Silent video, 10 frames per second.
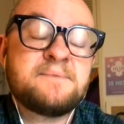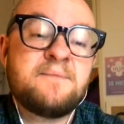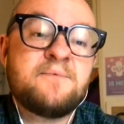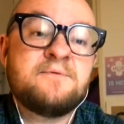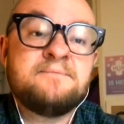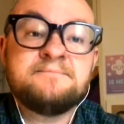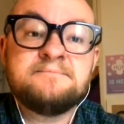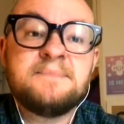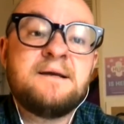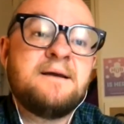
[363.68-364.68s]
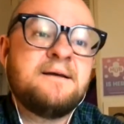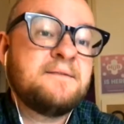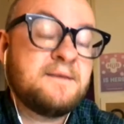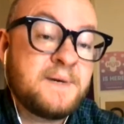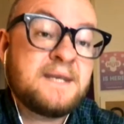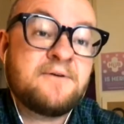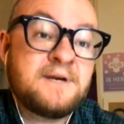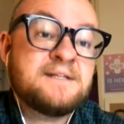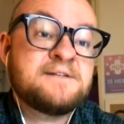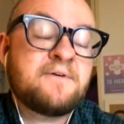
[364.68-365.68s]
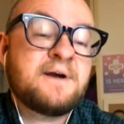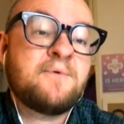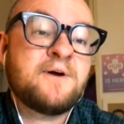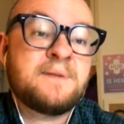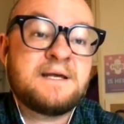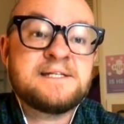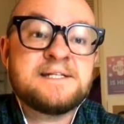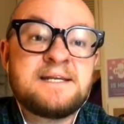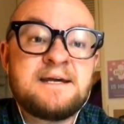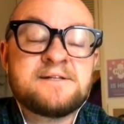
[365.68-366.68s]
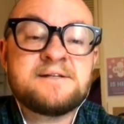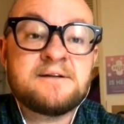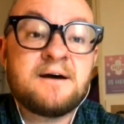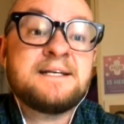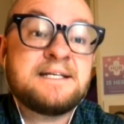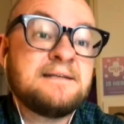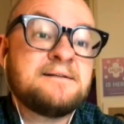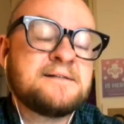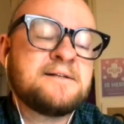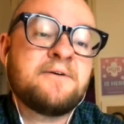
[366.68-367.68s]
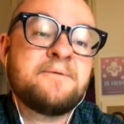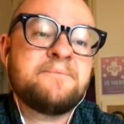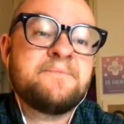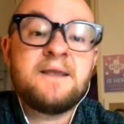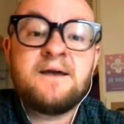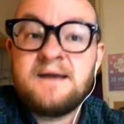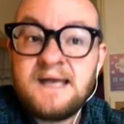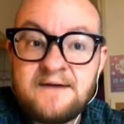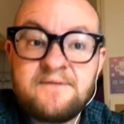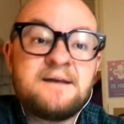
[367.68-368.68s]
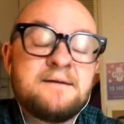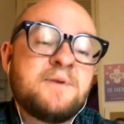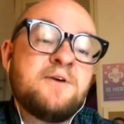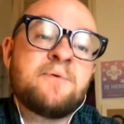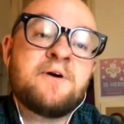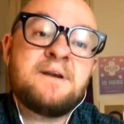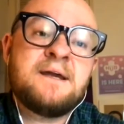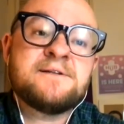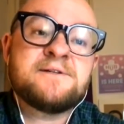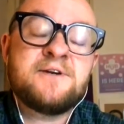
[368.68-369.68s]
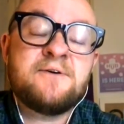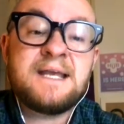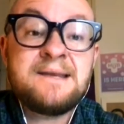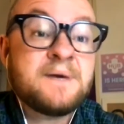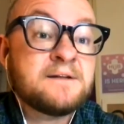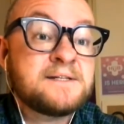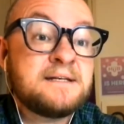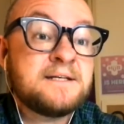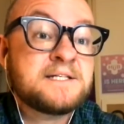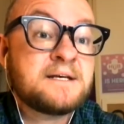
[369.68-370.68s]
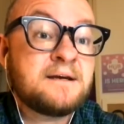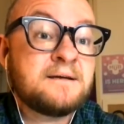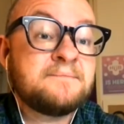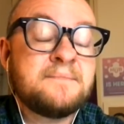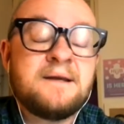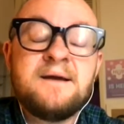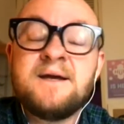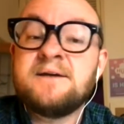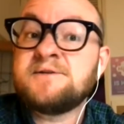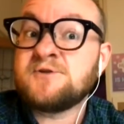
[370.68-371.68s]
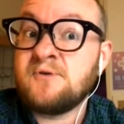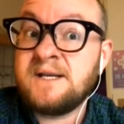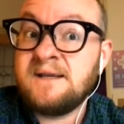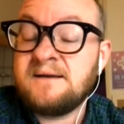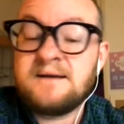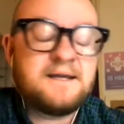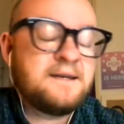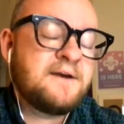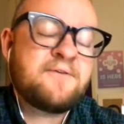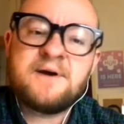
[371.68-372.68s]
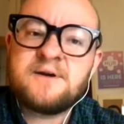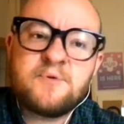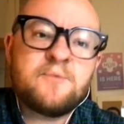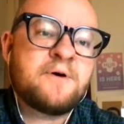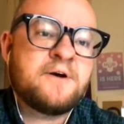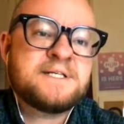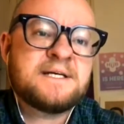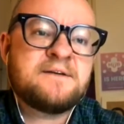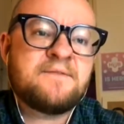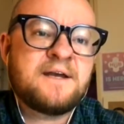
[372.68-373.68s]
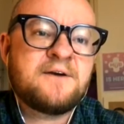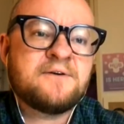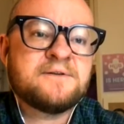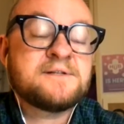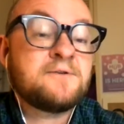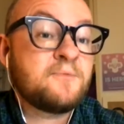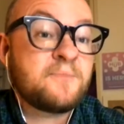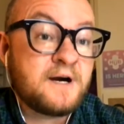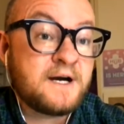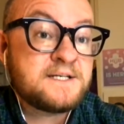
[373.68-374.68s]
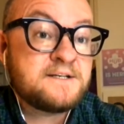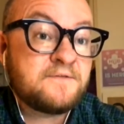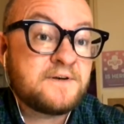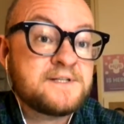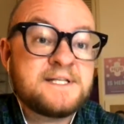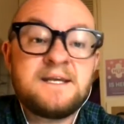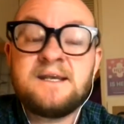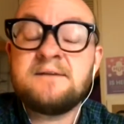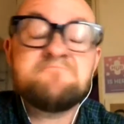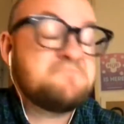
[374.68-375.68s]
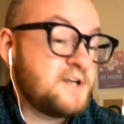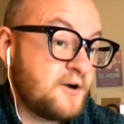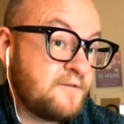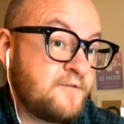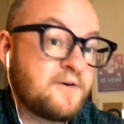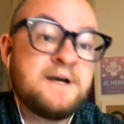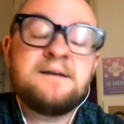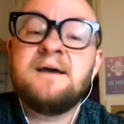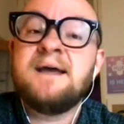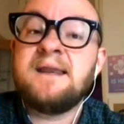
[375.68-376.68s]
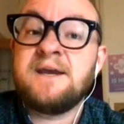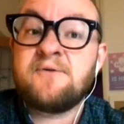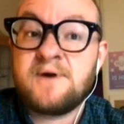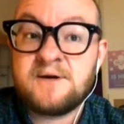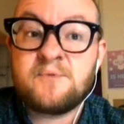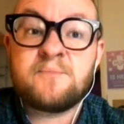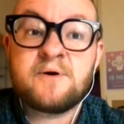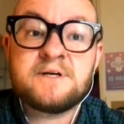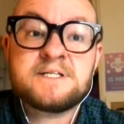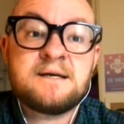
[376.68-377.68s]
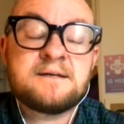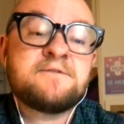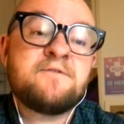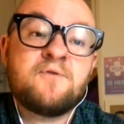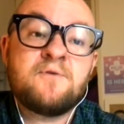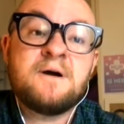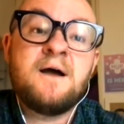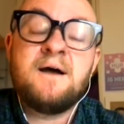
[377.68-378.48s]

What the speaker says: people, the better it is for our workplaces and our societies. So having your pronouns on your email signature, joining an incredible project of ACON's called Pride in Diversity, go for it. An incredible project for